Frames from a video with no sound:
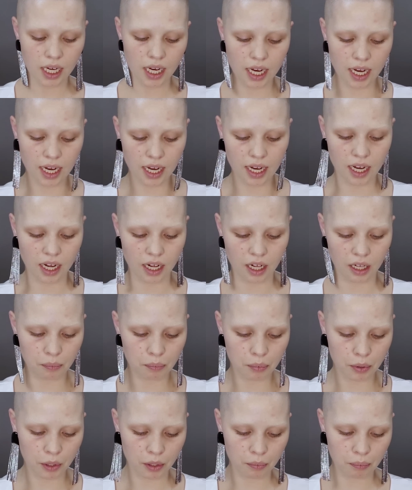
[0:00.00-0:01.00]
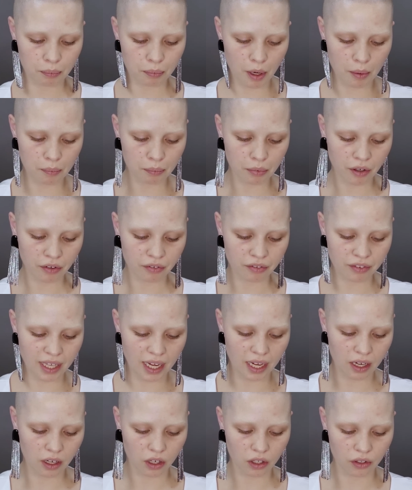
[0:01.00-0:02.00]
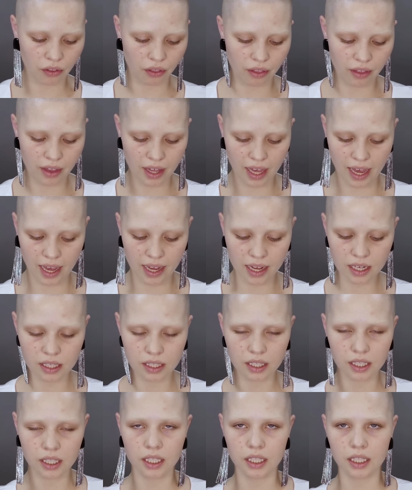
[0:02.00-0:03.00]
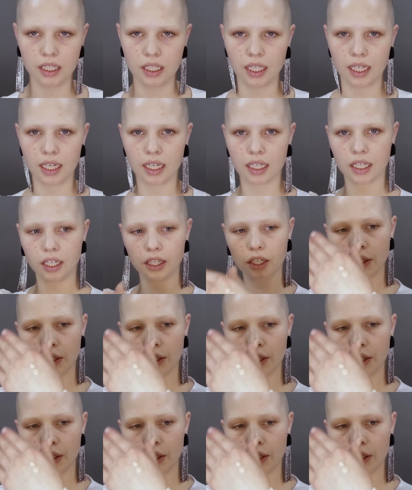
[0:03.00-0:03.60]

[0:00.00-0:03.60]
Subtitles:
I'll put a pump of that on there, and I